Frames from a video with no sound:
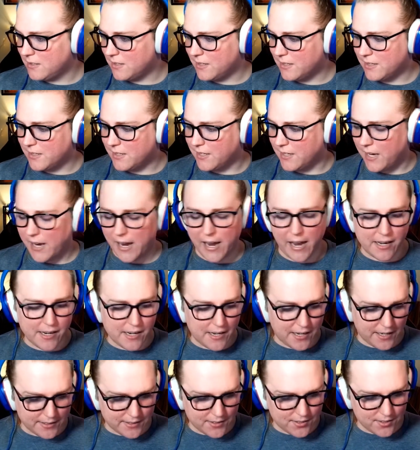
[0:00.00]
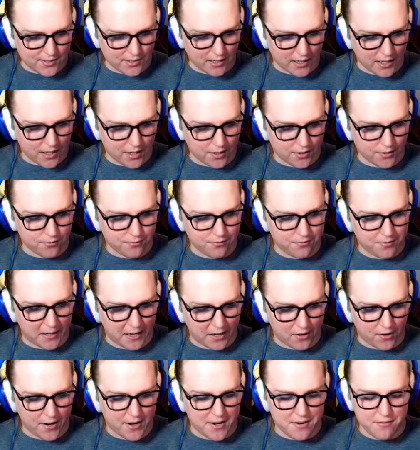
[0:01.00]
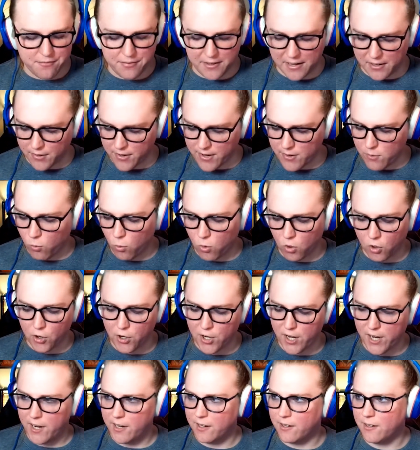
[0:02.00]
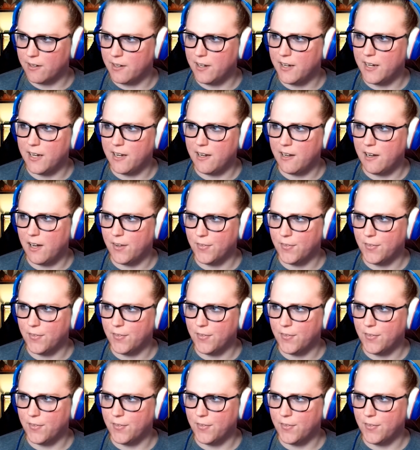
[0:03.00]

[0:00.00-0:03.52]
it's very, very worrying on